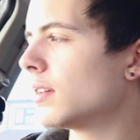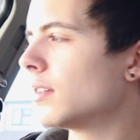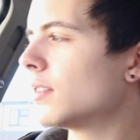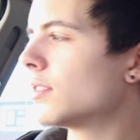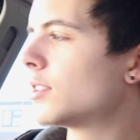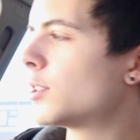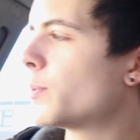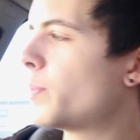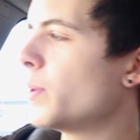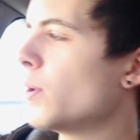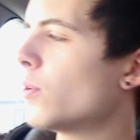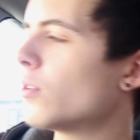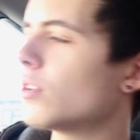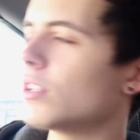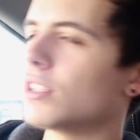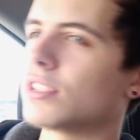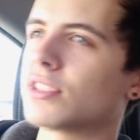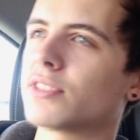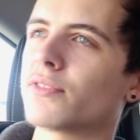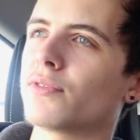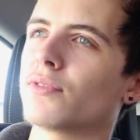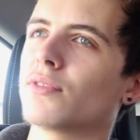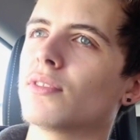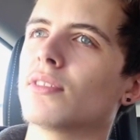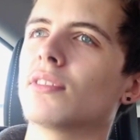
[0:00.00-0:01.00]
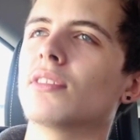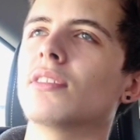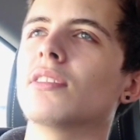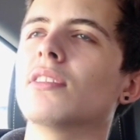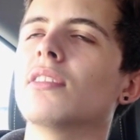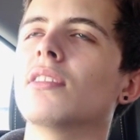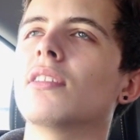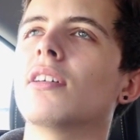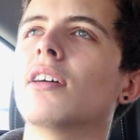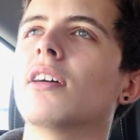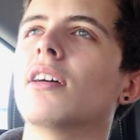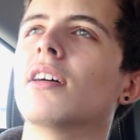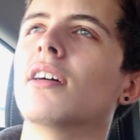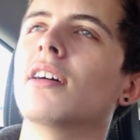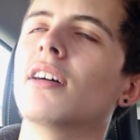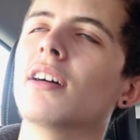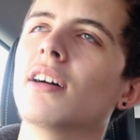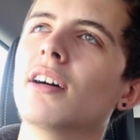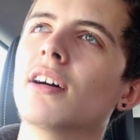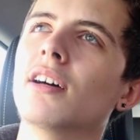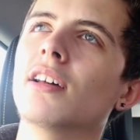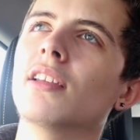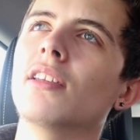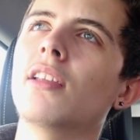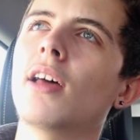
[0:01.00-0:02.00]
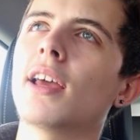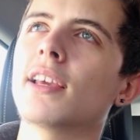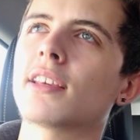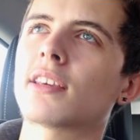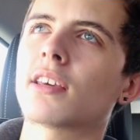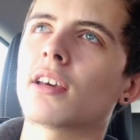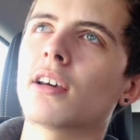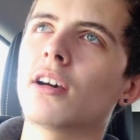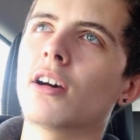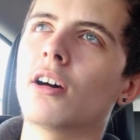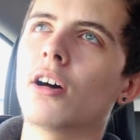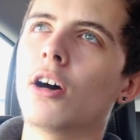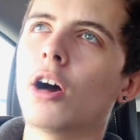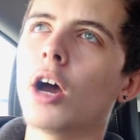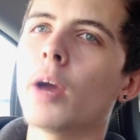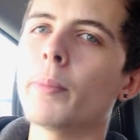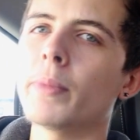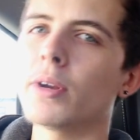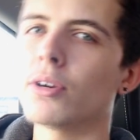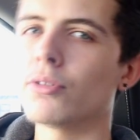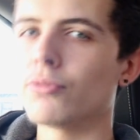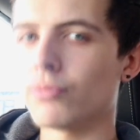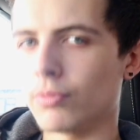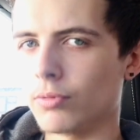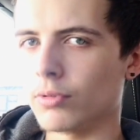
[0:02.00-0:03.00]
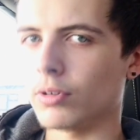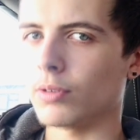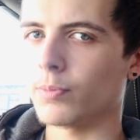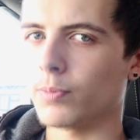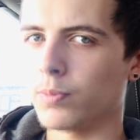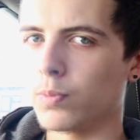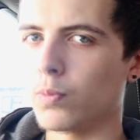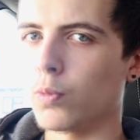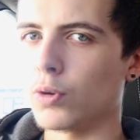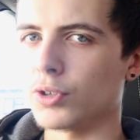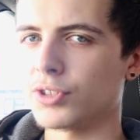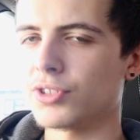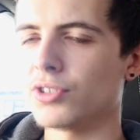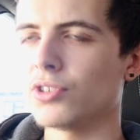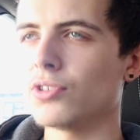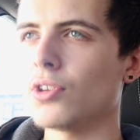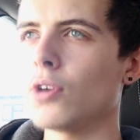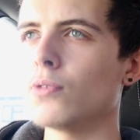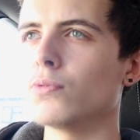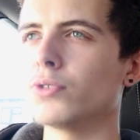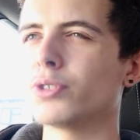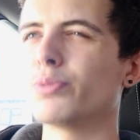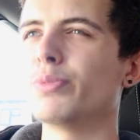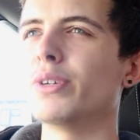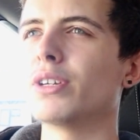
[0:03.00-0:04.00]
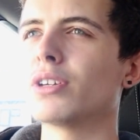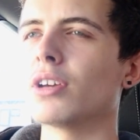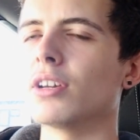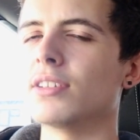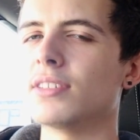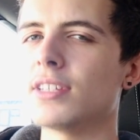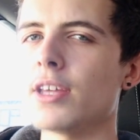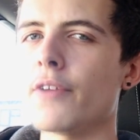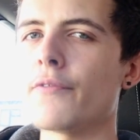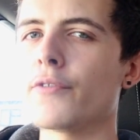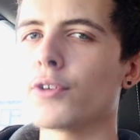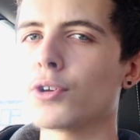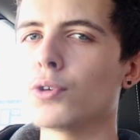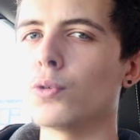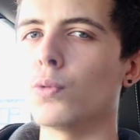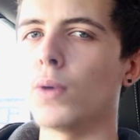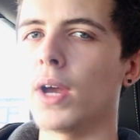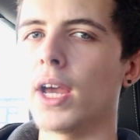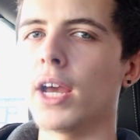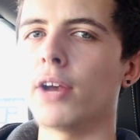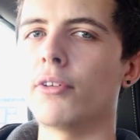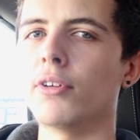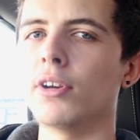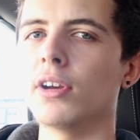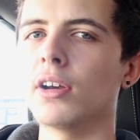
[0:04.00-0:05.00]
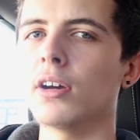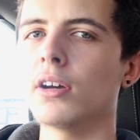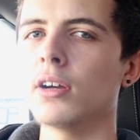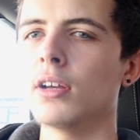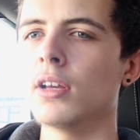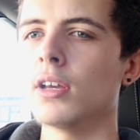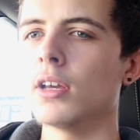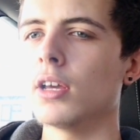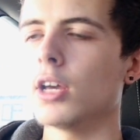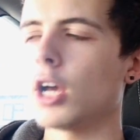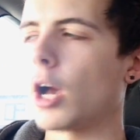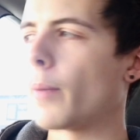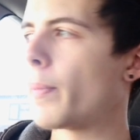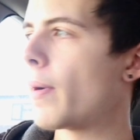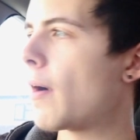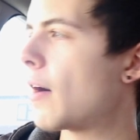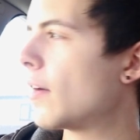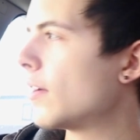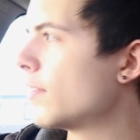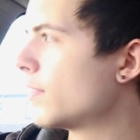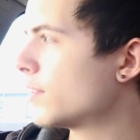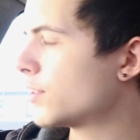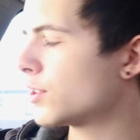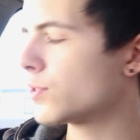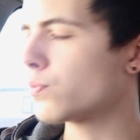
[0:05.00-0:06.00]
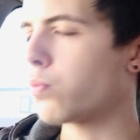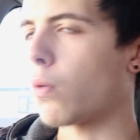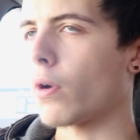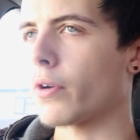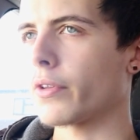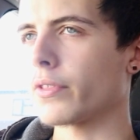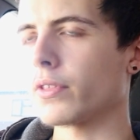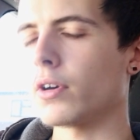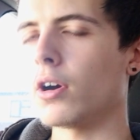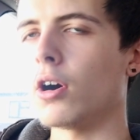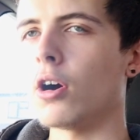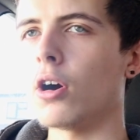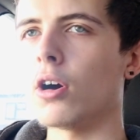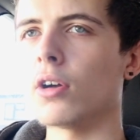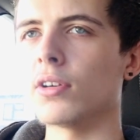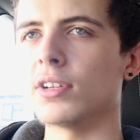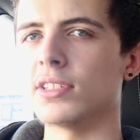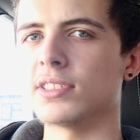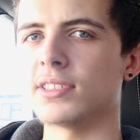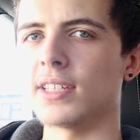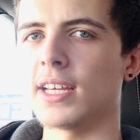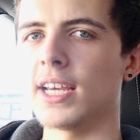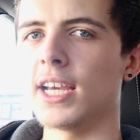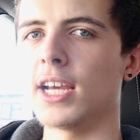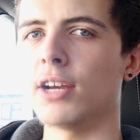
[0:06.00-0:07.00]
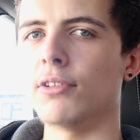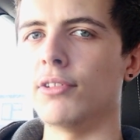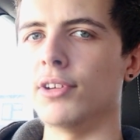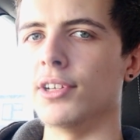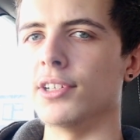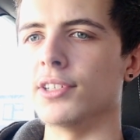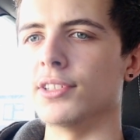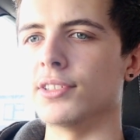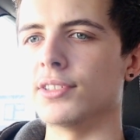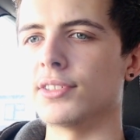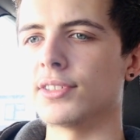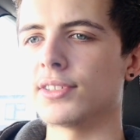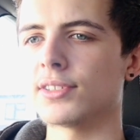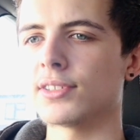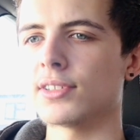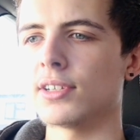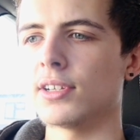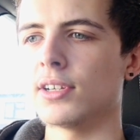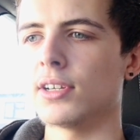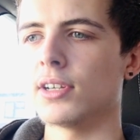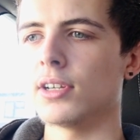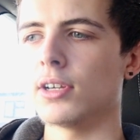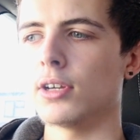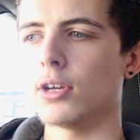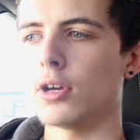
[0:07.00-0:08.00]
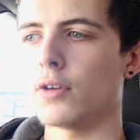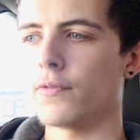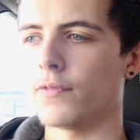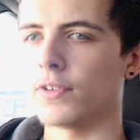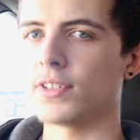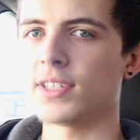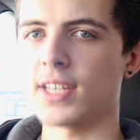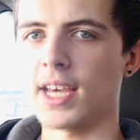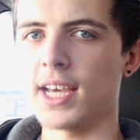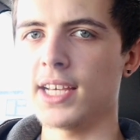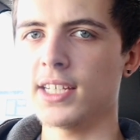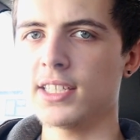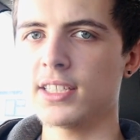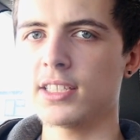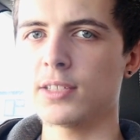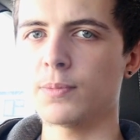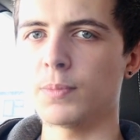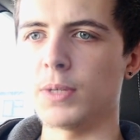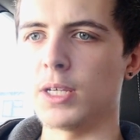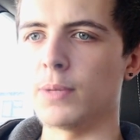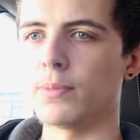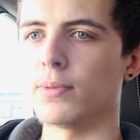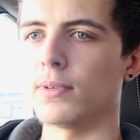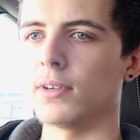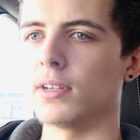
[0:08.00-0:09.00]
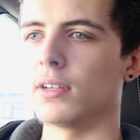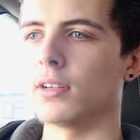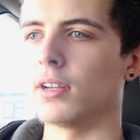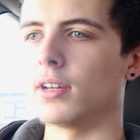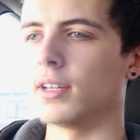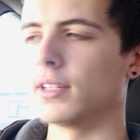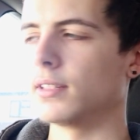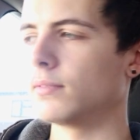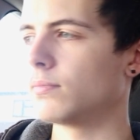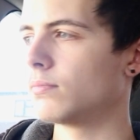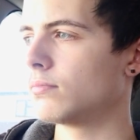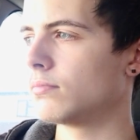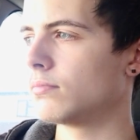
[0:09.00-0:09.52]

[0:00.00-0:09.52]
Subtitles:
To be honest, like I'm in what's known to be a difficult area. Apparently this is one of the hardest areas for test people. Like,